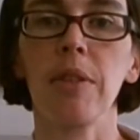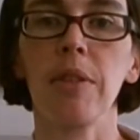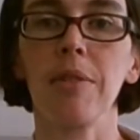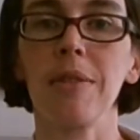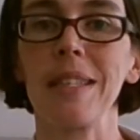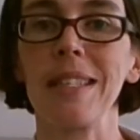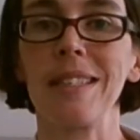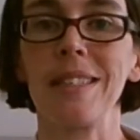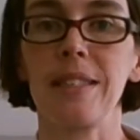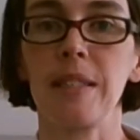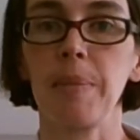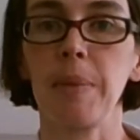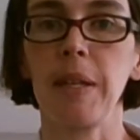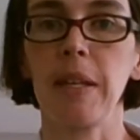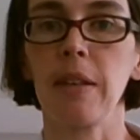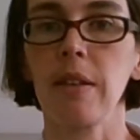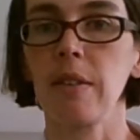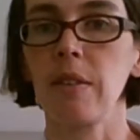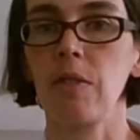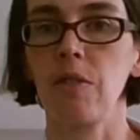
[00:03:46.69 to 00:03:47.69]
the green
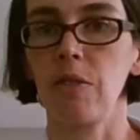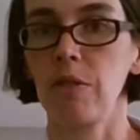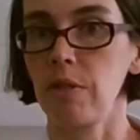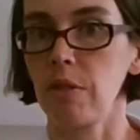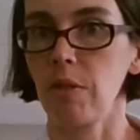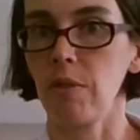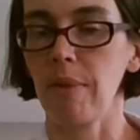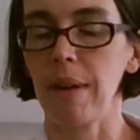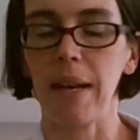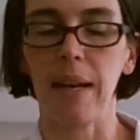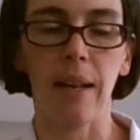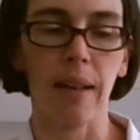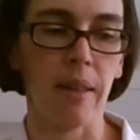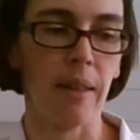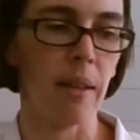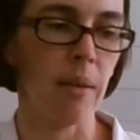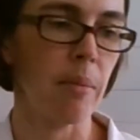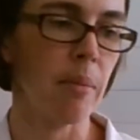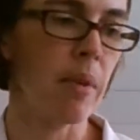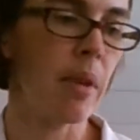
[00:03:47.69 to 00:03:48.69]
disappear because there's no red in
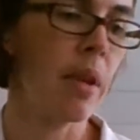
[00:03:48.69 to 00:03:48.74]
them.